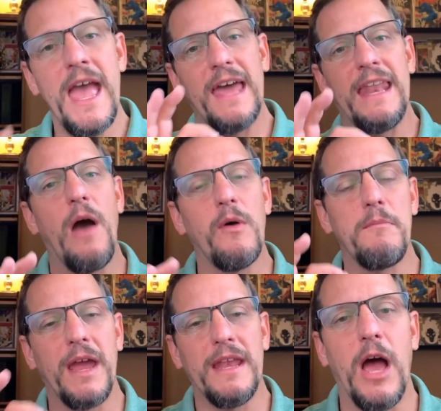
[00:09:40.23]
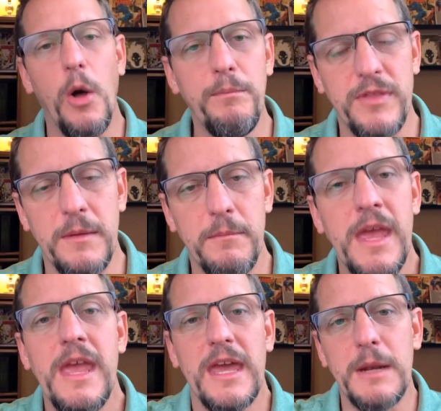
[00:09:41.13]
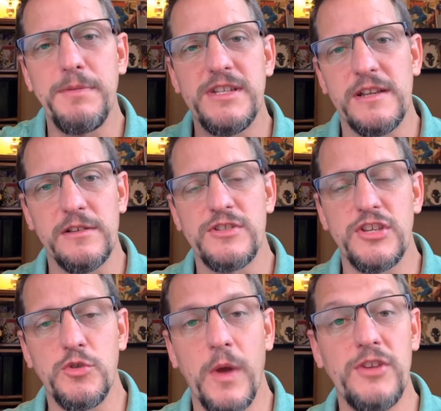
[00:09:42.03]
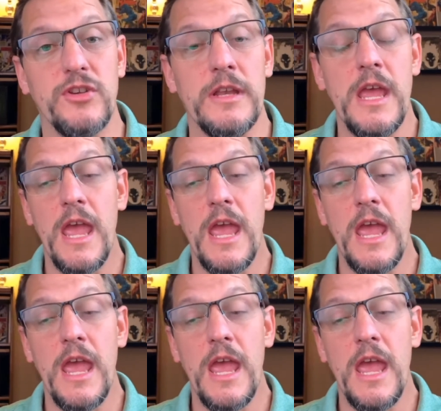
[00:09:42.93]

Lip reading: and how it might help them in a particular situation.